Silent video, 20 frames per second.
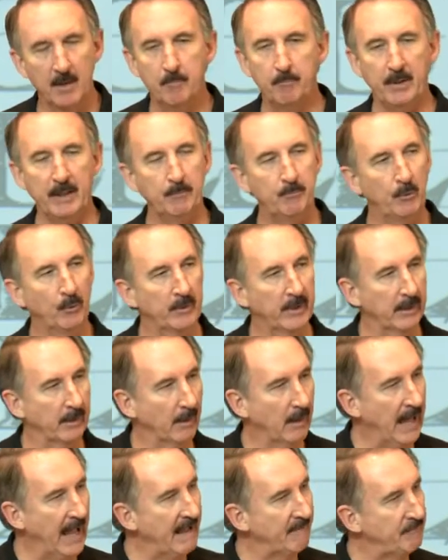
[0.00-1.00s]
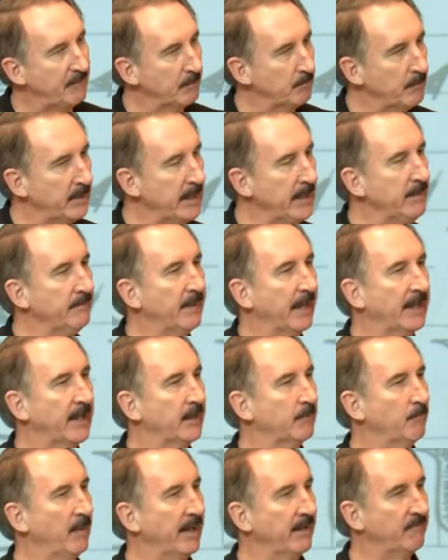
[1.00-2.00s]
People can laugh at me, they
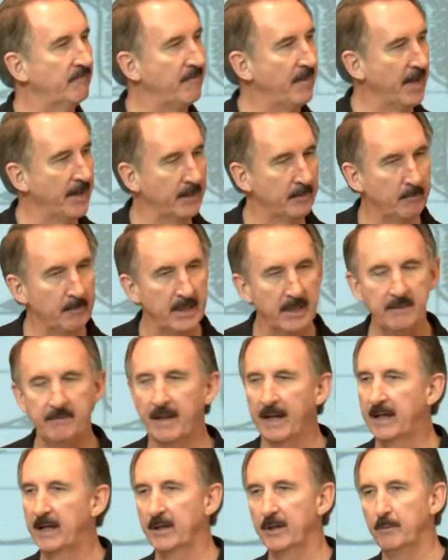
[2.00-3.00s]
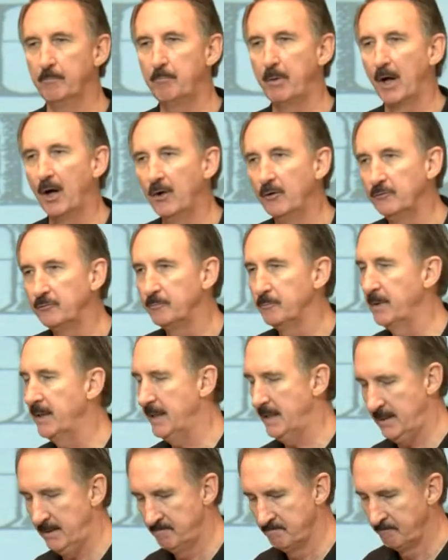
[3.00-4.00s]
can make fun of me, they can oppose
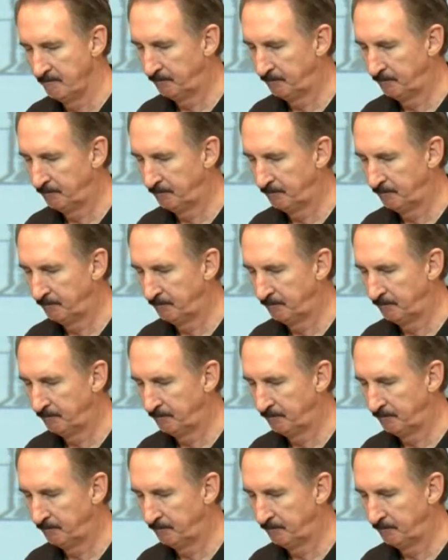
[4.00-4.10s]
me.